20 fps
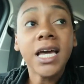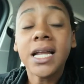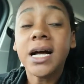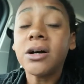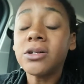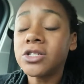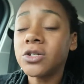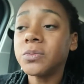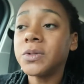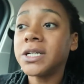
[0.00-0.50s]
And
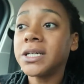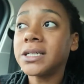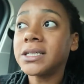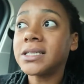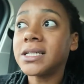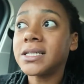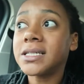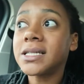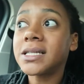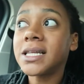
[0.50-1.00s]
also
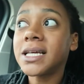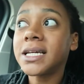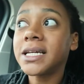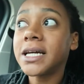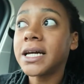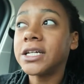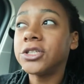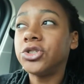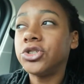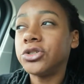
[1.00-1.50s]
because it's
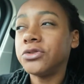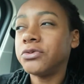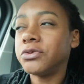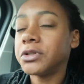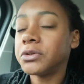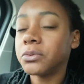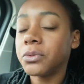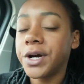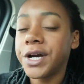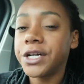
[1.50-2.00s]
like a
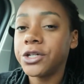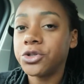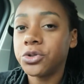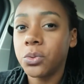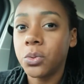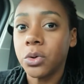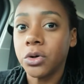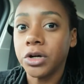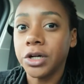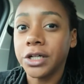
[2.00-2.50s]
different way to
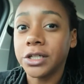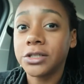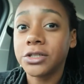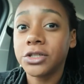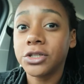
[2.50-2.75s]
work.